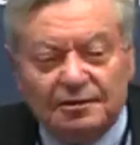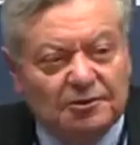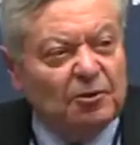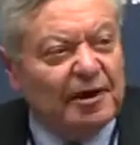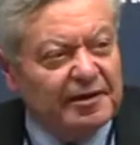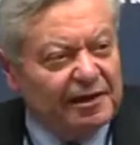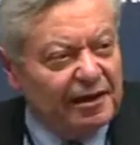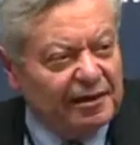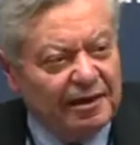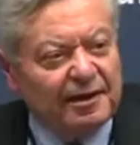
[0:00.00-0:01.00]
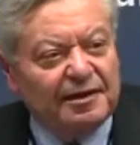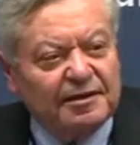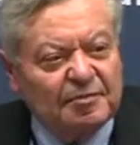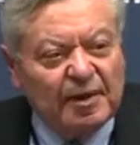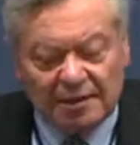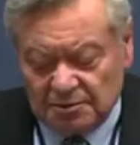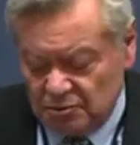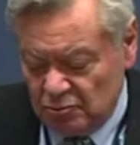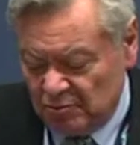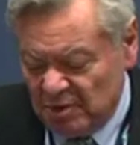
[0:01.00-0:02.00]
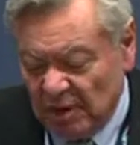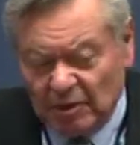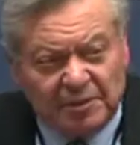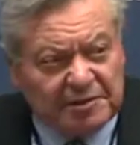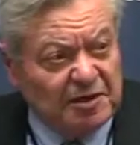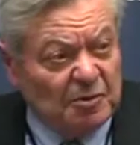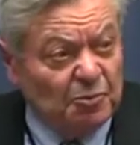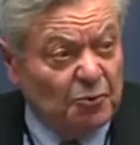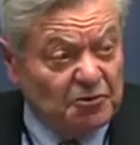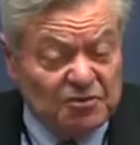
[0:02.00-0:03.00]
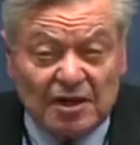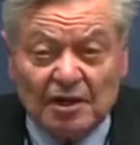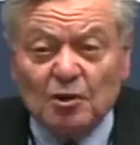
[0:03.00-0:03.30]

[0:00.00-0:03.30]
You know, again, I get back to Bimal Patel's point.